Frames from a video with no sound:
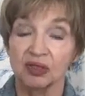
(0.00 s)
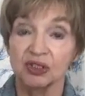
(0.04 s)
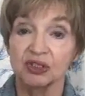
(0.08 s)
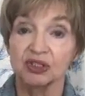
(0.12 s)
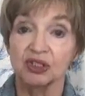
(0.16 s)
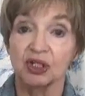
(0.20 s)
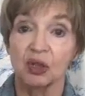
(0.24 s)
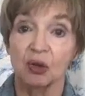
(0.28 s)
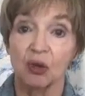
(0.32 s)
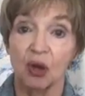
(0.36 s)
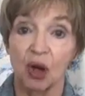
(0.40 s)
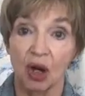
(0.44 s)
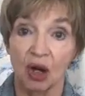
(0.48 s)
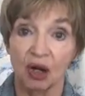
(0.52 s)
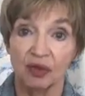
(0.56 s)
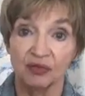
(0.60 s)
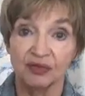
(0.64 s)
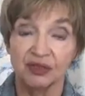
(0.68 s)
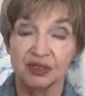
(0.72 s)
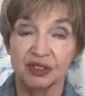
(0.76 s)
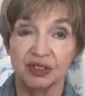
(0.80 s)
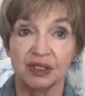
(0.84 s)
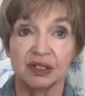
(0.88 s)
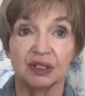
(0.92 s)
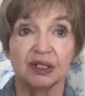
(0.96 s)
so
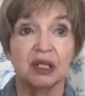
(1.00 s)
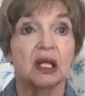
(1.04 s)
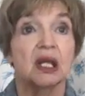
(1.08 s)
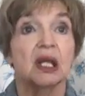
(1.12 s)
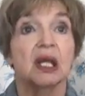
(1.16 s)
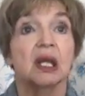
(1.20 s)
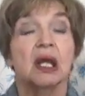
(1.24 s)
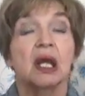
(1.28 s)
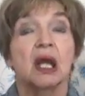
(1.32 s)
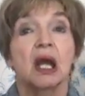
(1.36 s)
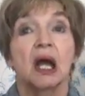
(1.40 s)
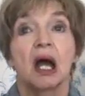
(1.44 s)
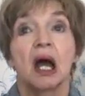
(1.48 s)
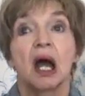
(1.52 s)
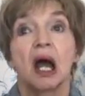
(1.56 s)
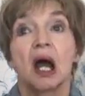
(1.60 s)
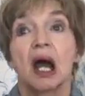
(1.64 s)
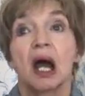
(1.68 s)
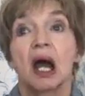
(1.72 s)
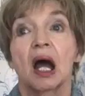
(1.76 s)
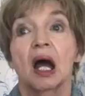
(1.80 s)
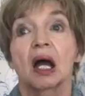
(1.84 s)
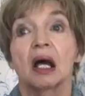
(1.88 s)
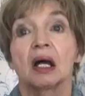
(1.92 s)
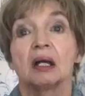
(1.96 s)
often.
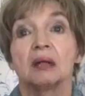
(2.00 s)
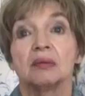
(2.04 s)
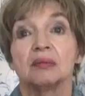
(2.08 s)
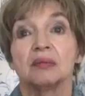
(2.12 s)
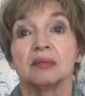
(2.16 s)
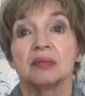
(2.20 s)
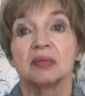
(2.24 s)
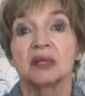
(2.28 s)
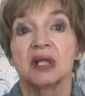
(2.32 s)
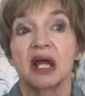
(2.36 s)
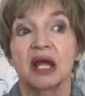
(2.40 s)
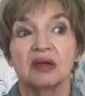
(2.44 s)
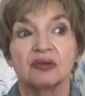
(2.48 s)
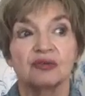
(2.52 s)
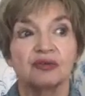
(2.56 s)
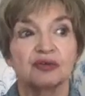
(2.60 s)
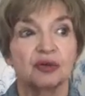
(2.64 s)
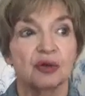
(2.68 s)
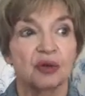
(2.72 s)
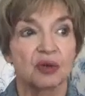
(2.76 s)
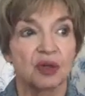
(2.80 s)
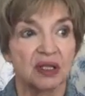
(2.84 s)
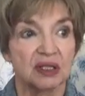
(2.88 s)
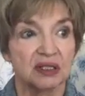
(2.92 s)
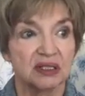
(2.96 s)
Like,
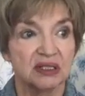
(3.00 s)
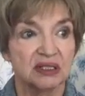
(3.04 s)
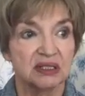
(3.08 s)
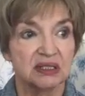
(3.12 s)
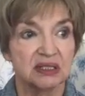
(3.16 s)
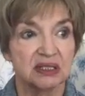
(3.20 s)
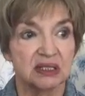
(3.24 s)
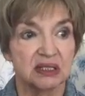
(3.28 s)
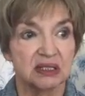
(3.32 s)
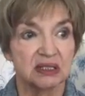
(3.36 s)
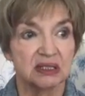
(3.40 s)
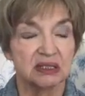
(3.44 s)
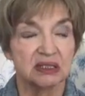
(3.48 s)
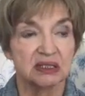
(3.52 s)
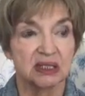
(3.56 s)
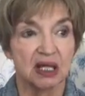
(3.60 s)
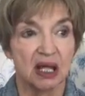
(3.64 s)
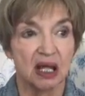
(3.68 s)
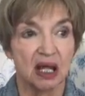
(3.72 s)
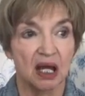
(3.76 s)
for instance,